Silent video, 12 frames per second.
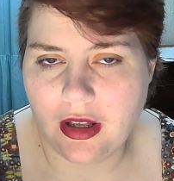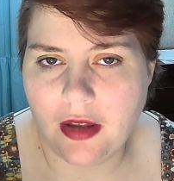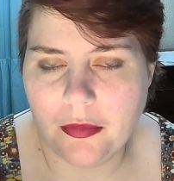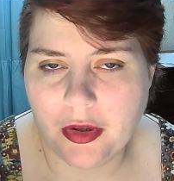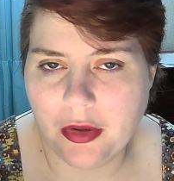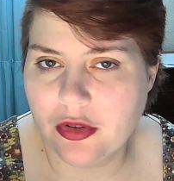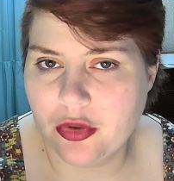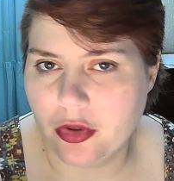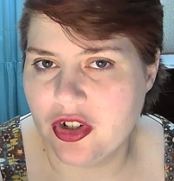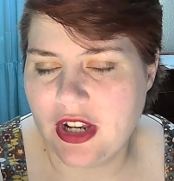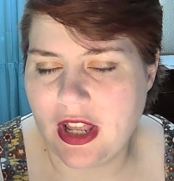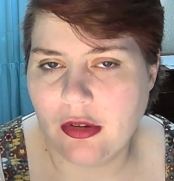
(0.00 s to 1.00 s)
They're in
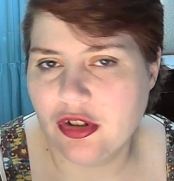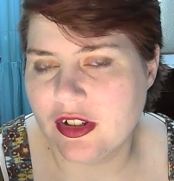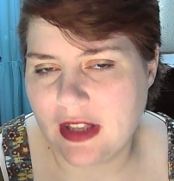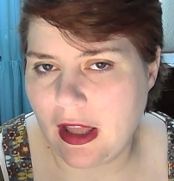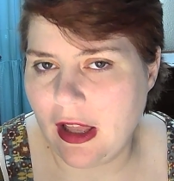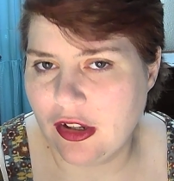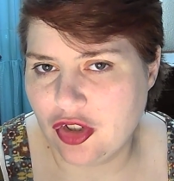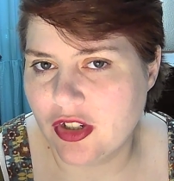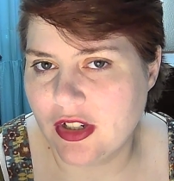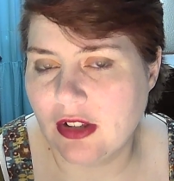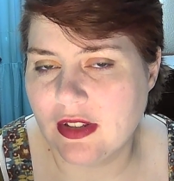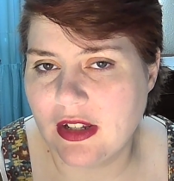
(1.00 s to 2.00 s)
Georgetown, just
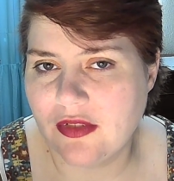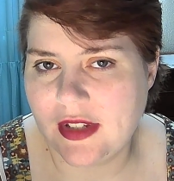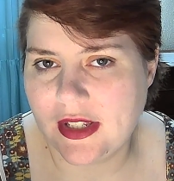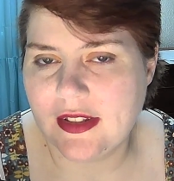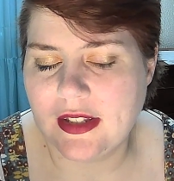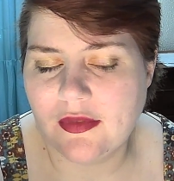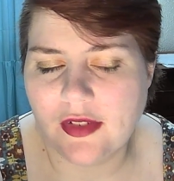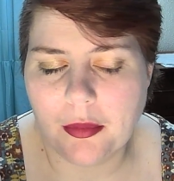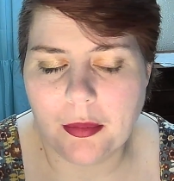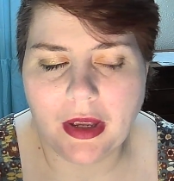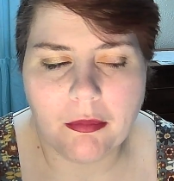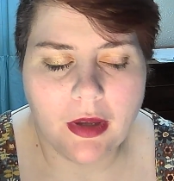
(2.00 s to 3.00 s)
outside of DC
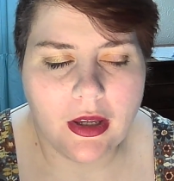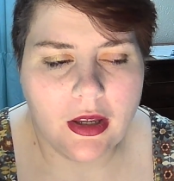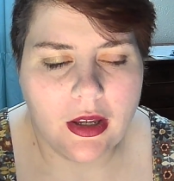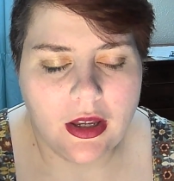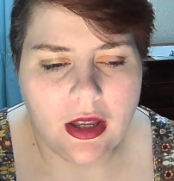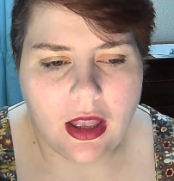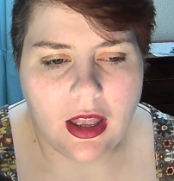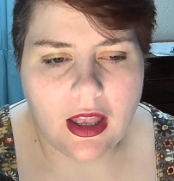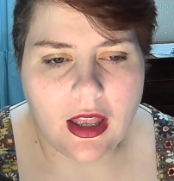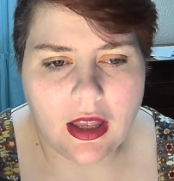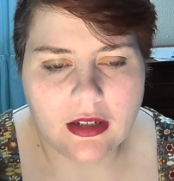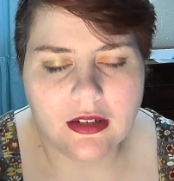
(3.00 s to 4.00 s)
filming.
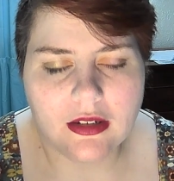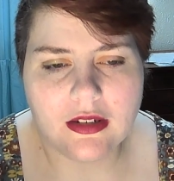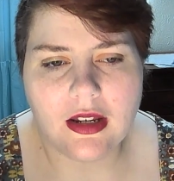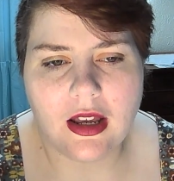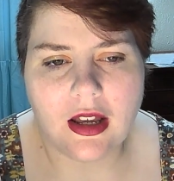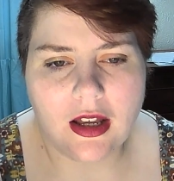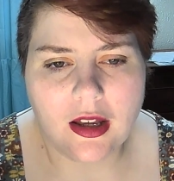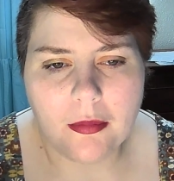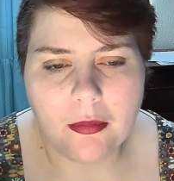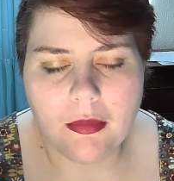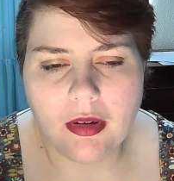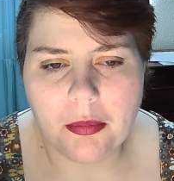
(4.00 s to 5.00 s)
And
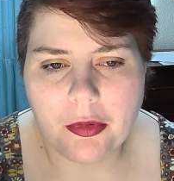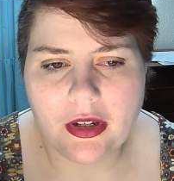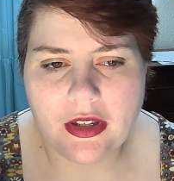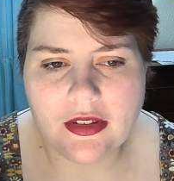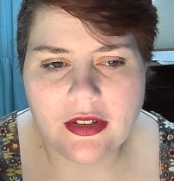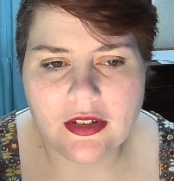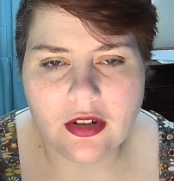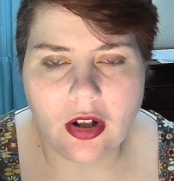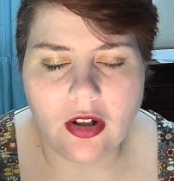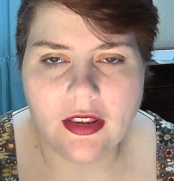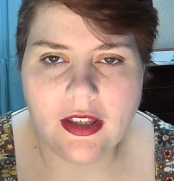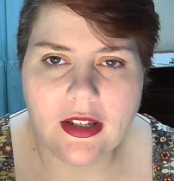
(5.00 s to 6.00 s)
a priest is
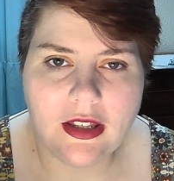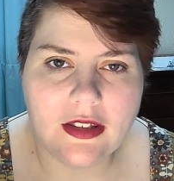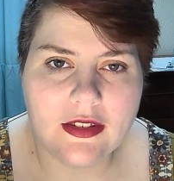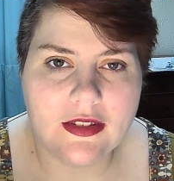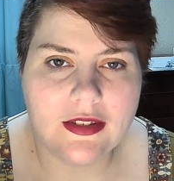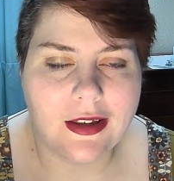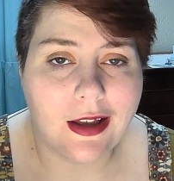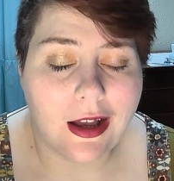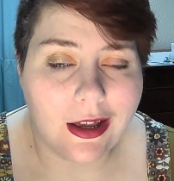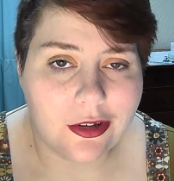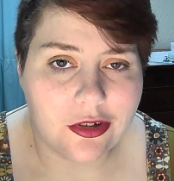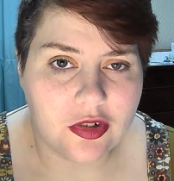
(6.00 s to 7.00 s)
called in. He's a
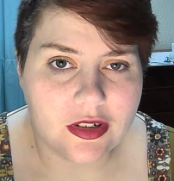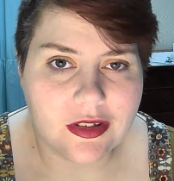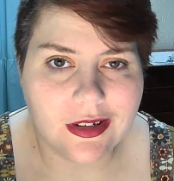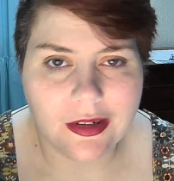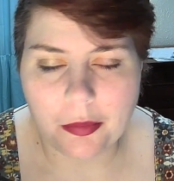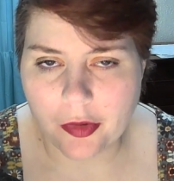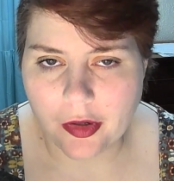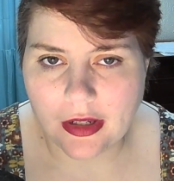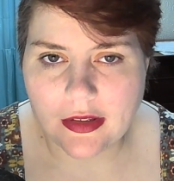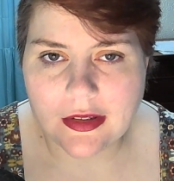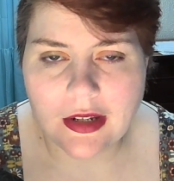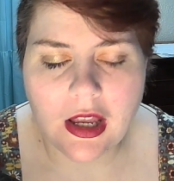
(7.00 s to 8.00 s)
psychiatrist and a
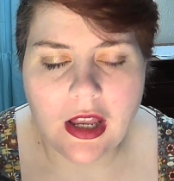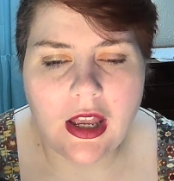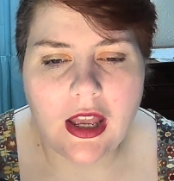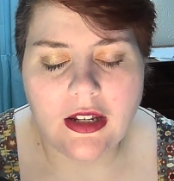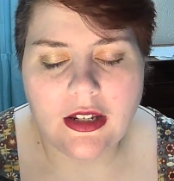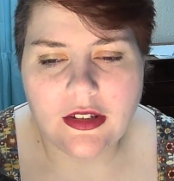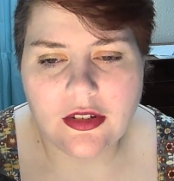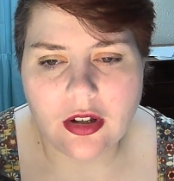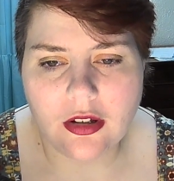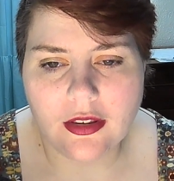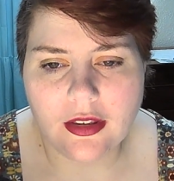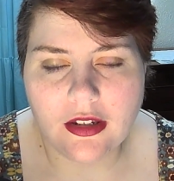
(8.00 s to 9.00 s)
priest, and he's
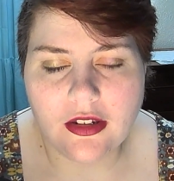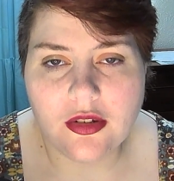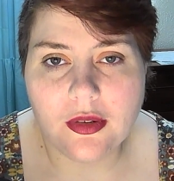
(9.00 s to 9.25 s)
called in to